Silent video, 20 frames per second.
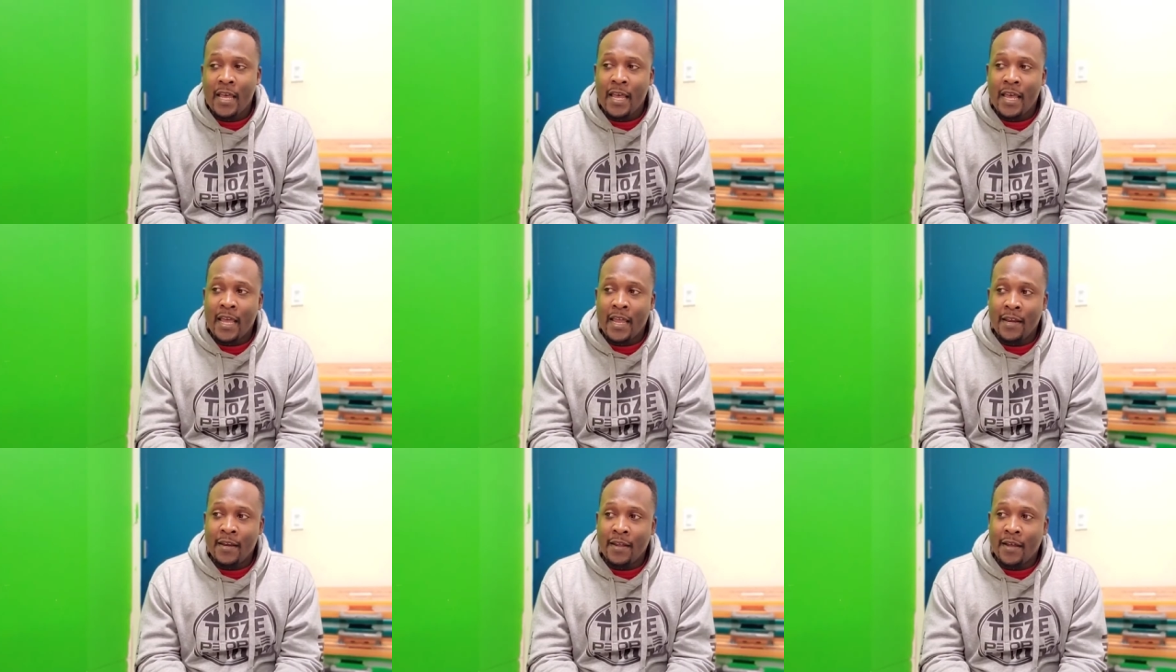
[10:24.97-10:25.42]

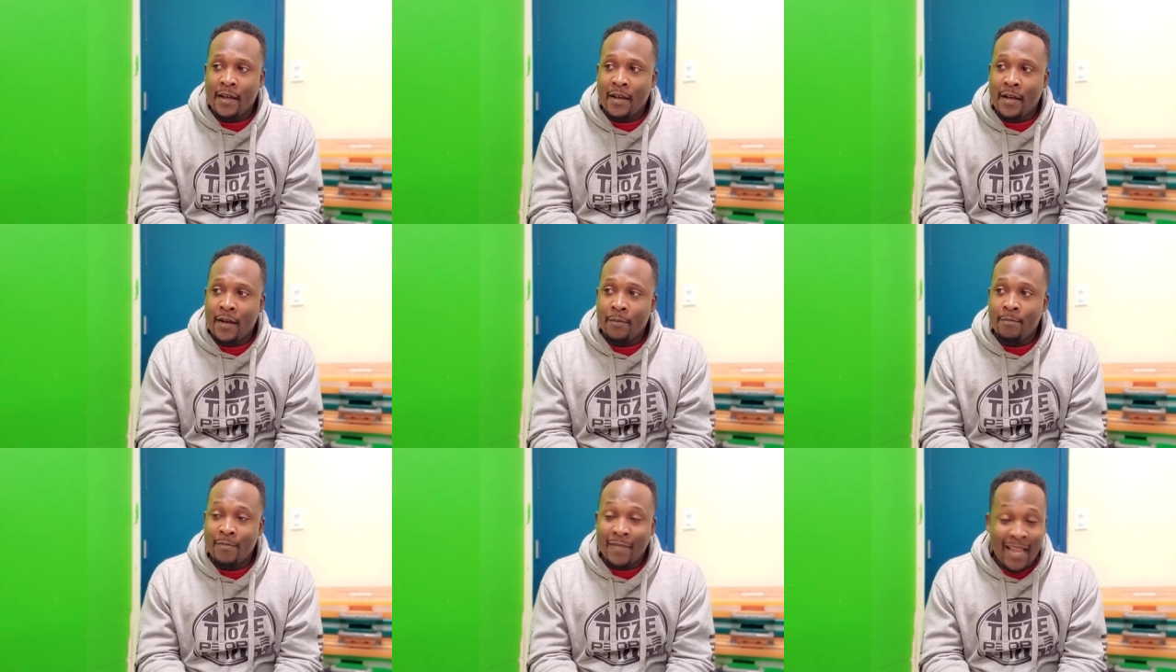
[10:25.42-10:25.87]
And
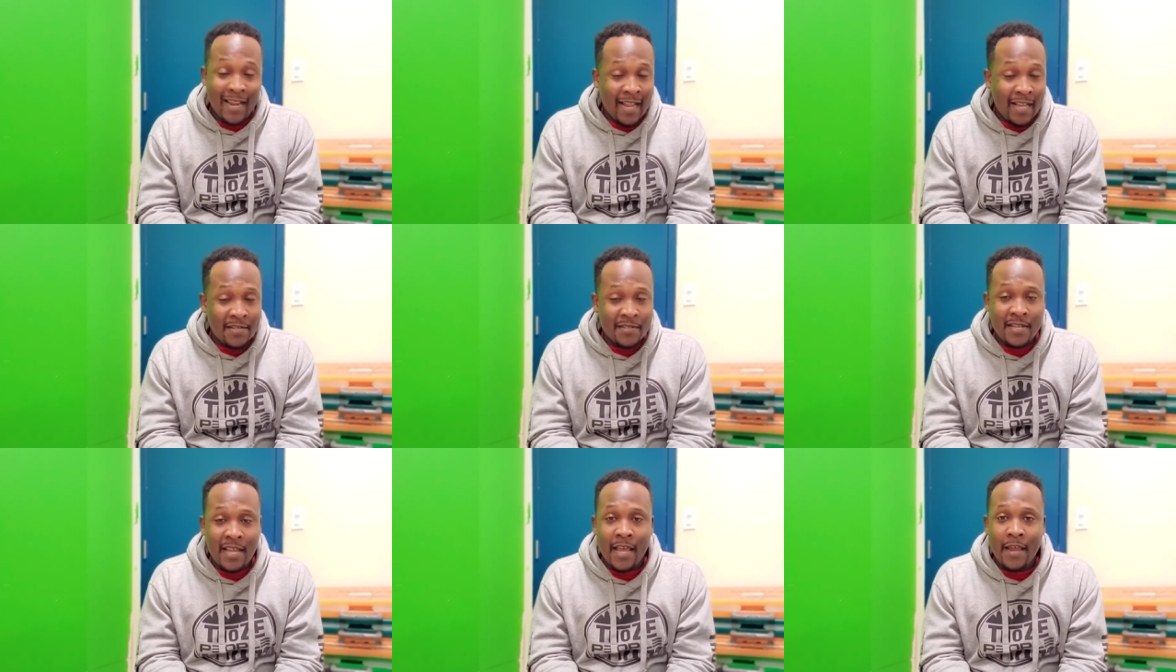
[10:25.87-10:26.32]
like
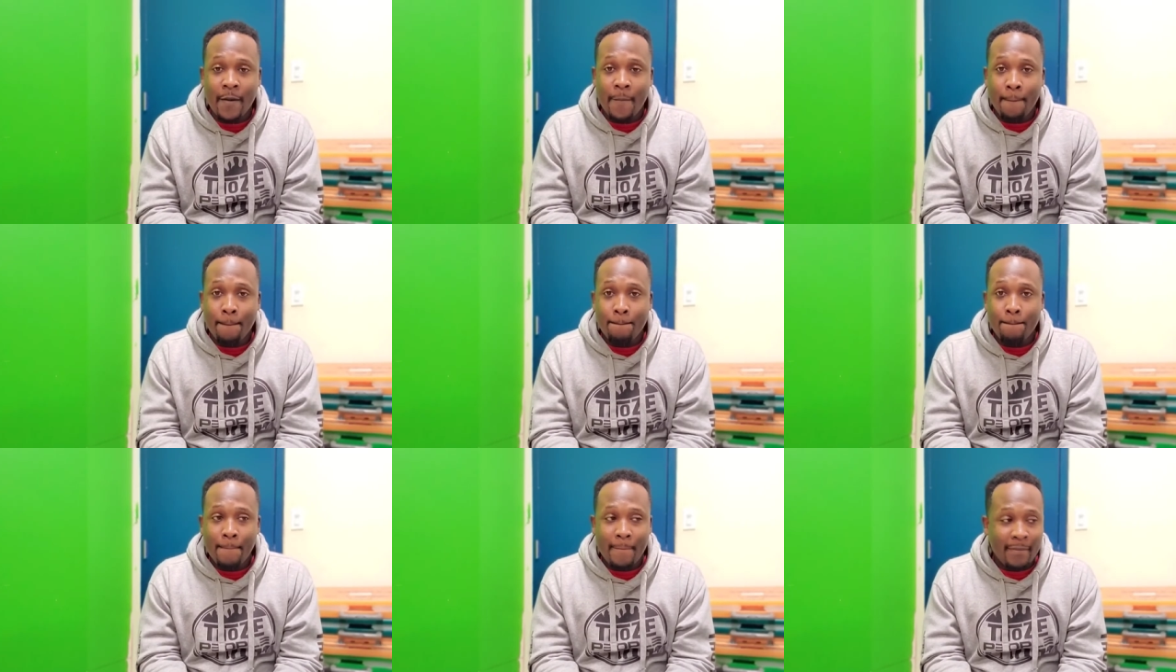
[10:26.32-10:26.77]
I said,
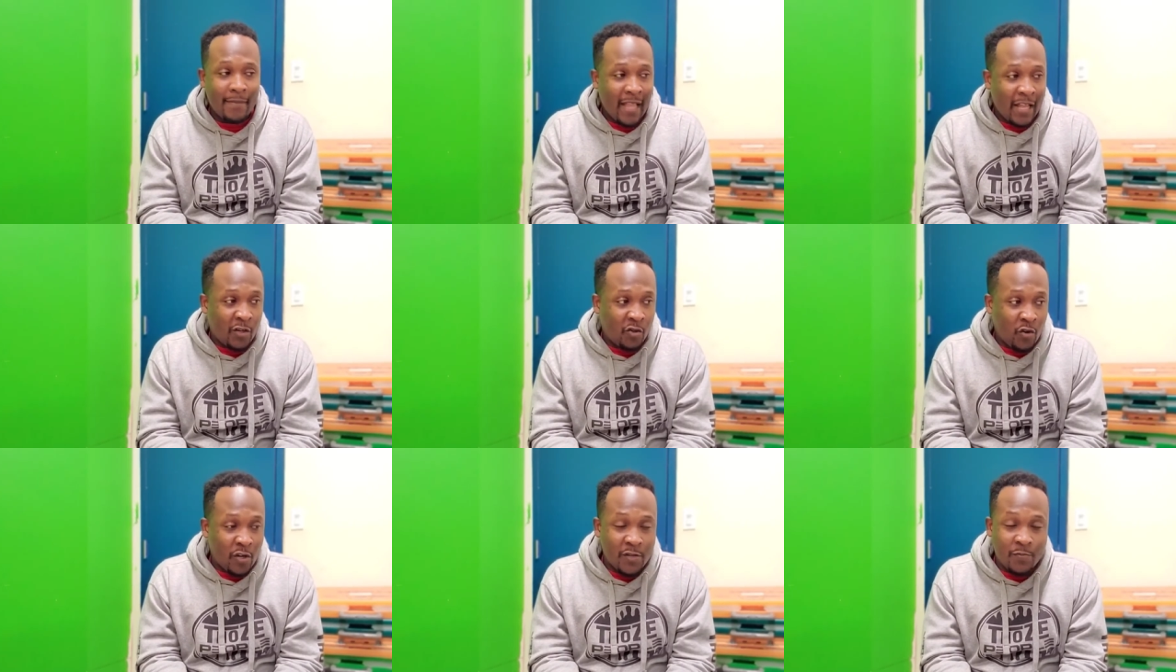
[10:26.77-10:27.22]

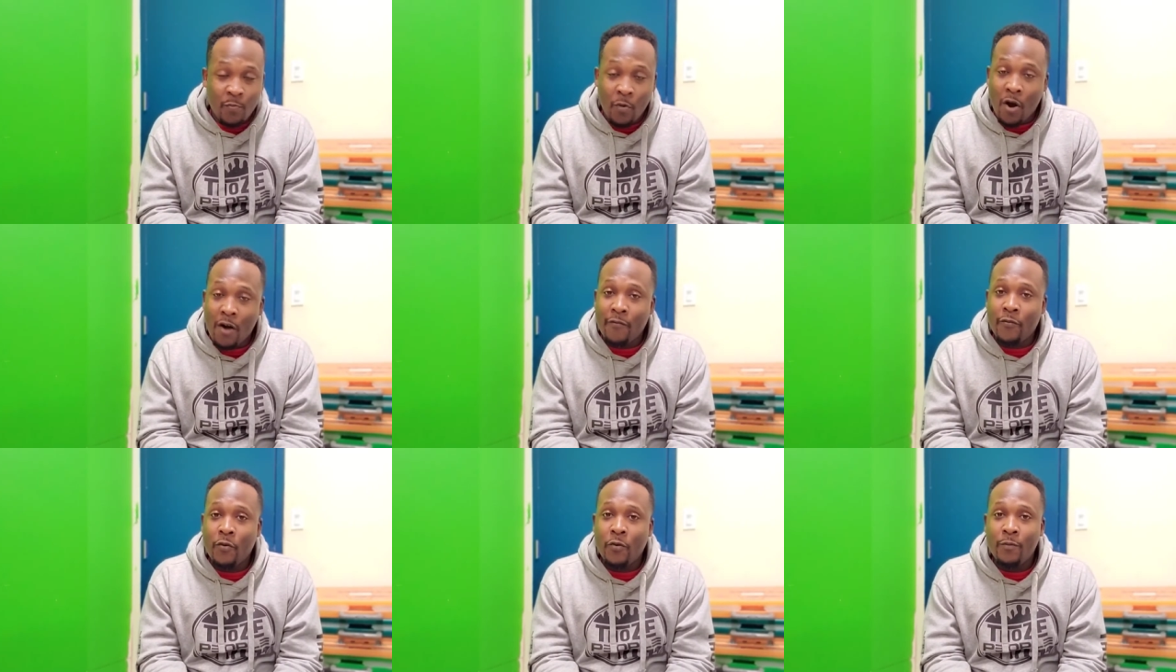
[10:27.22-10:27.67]
I trust
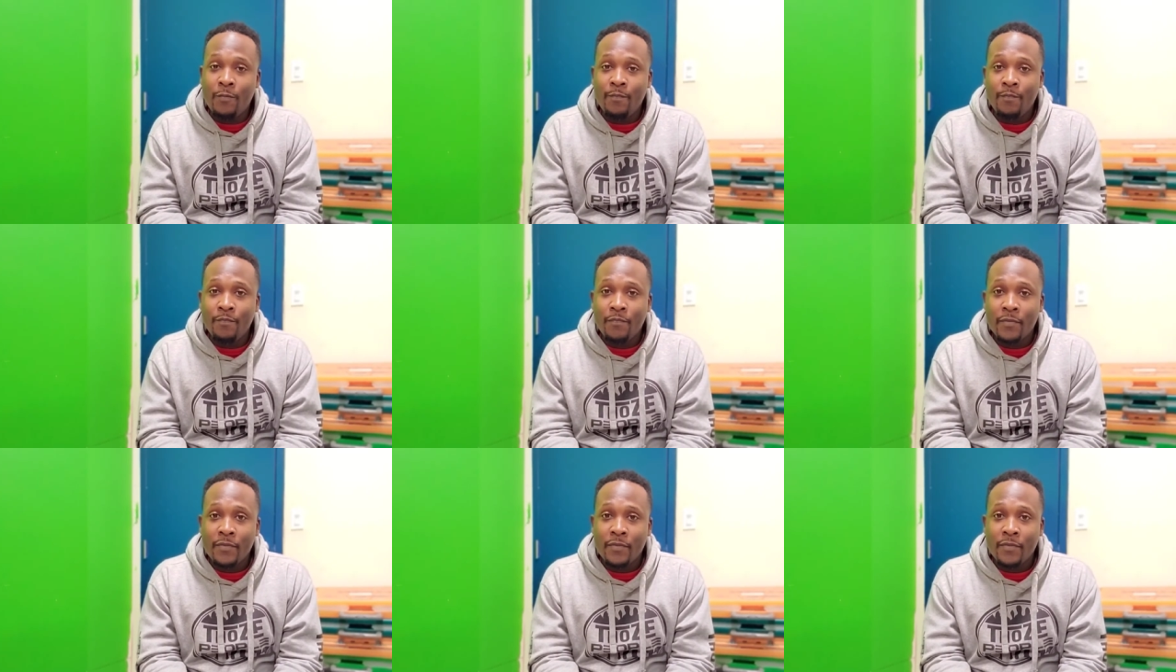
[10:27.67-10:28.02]
Marvel.